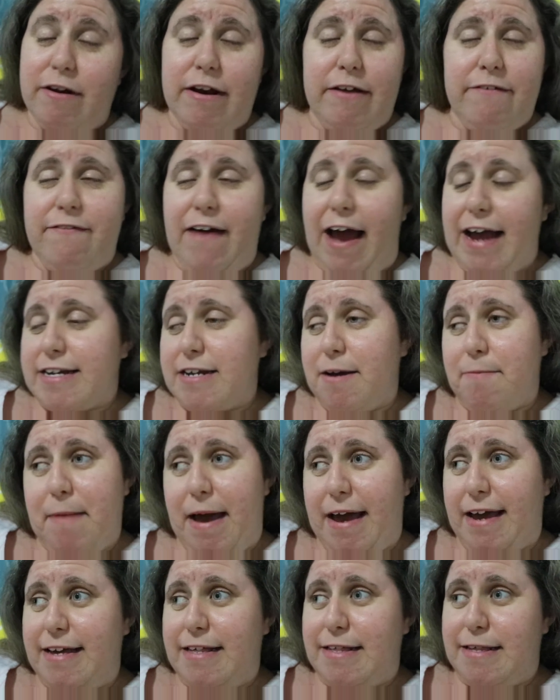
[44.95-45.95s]
And in fact, I'm
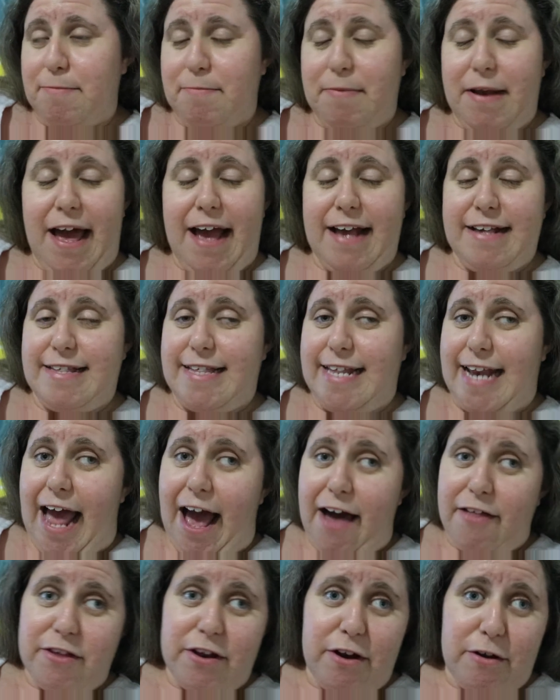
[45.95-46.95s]
making some plans
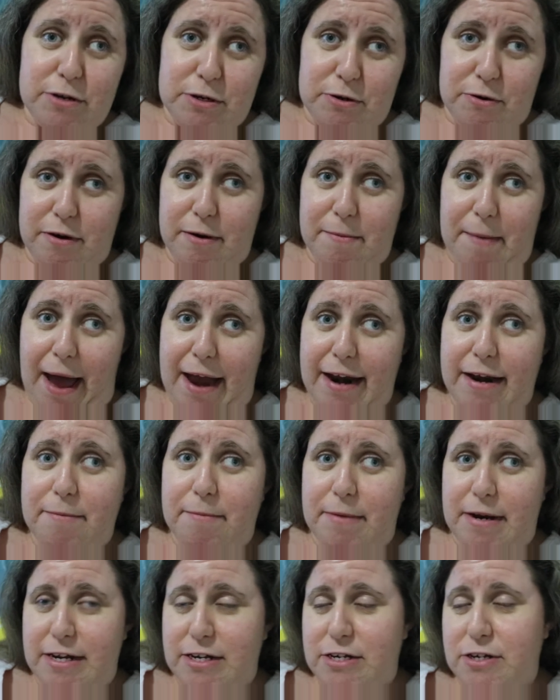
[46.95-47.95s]
now that I'll talk about in a
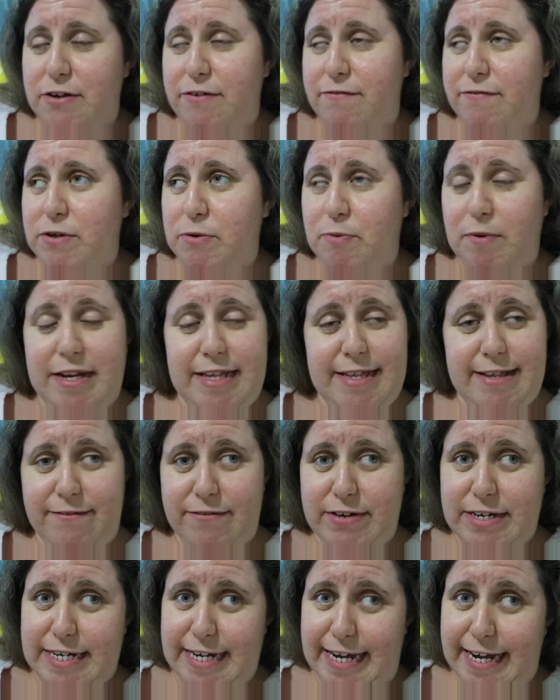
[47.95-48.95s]
minute too for
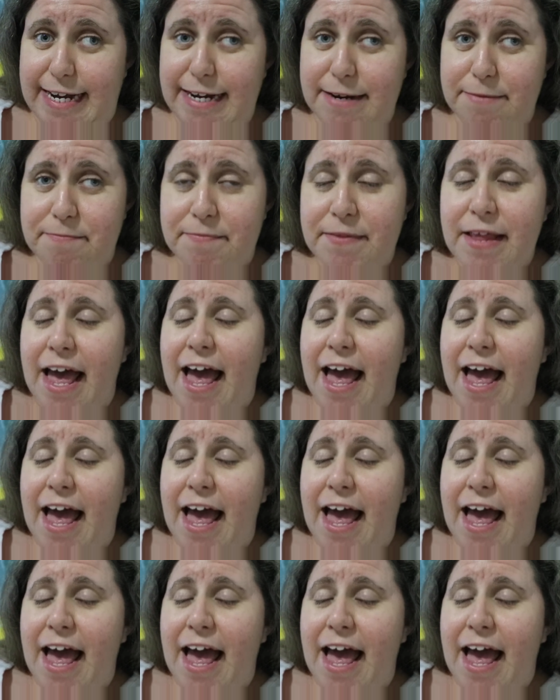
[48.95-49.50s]
2017.